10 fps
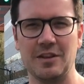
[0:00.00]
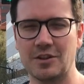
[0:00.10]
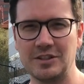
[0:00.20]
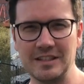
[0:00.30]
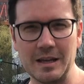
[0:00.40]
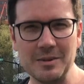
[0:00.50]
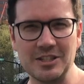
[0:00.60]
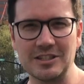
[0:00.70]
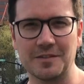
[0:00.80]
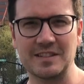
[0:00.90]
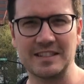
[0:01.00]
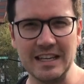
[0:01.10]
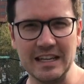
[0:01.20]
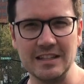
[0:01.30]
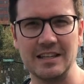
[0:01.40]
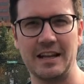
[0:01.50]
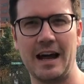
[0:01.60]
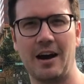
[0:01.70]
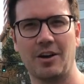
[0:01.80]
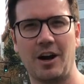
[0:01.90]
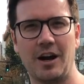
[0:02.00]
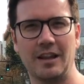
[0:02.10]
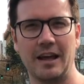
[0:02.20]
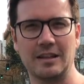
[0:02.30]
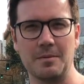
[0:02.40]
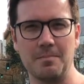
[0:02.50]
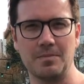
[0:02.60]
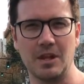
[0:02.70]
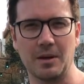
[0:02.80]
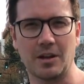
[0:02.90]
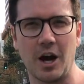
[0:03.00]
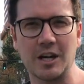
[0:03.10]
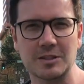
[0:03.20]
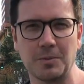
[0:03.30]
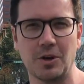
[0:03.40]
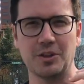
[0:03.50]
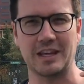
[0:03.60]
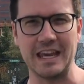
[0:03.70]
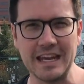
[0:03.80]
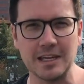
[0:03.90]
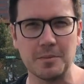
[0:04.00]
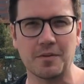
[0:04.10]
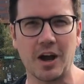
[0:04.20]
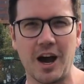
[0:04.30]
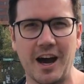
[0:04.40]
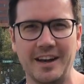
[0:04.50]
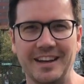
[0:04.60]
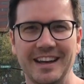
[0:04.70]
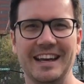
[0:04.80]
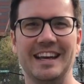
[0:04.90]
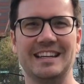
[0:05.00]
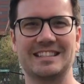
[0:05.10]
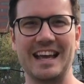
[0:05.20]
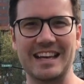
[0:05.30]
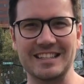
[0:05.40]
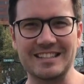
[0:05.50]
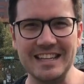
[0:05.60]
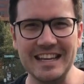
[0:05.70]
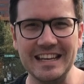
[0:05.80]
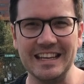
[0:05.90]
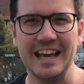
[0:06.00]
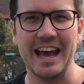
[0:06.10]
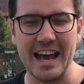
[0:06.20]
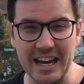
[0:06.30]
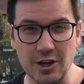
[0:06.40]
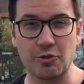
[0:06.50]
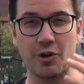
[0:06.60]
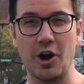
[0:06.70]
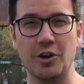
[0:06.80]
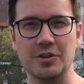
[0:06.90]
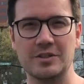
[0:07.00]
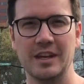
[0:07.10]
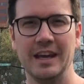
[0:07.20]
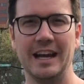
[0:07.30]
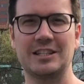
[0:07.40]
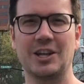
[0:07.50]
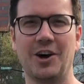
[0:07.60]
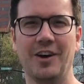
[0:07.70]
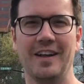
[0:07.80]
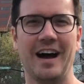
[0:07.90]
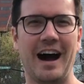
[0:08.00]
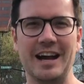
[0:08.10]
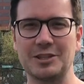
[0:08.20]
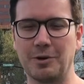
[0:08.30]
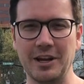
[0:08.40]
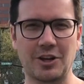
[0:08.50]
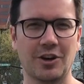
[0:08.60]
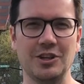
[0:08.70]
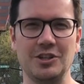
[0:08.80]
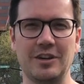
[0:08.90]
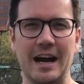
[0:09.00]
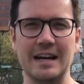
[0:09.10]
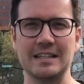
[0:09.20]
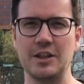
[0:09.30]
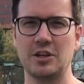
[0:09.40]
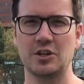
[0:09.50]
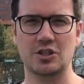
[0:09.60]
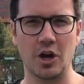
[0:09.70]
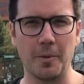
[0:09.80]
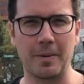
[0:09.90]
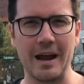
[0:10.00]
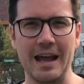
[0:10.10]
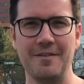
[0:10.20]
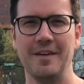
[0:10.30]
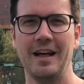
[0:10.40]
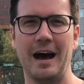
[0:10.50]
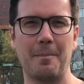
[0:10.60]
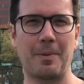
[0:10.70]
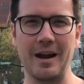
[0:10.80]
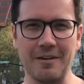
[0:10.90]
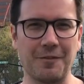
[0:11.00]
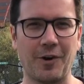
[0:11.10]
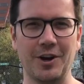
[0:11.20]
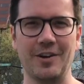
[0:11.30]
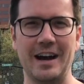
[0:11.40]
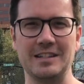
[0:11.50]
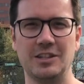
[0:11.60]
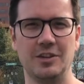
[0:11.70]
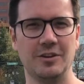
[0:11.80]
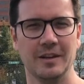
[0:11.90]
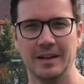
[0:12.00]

there's these images of seeds and how God, like the, the gospel, the kingdom of God is like a seed and it grows. And so I just want to encourage you guys. I think you're so brave. I'm praying for you as you